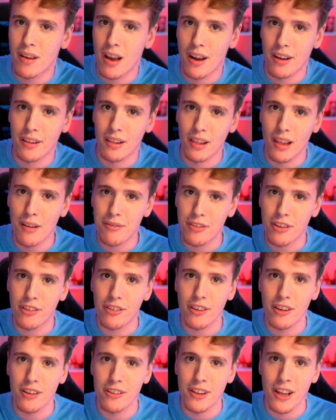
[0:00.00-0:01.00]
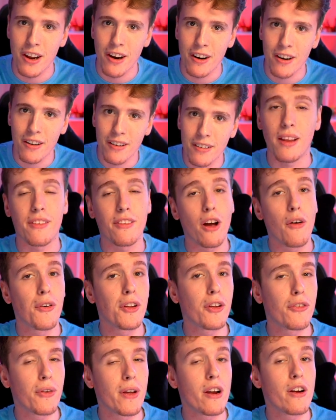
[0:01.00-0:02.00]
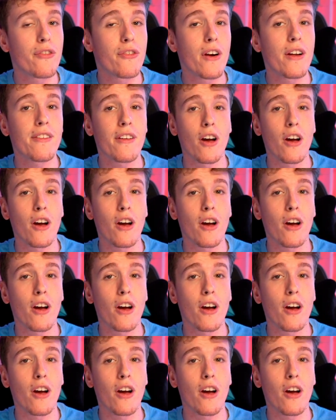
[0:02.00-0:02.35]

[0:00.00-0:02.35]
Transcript: I'd love to see you there. That's all for this video, friends.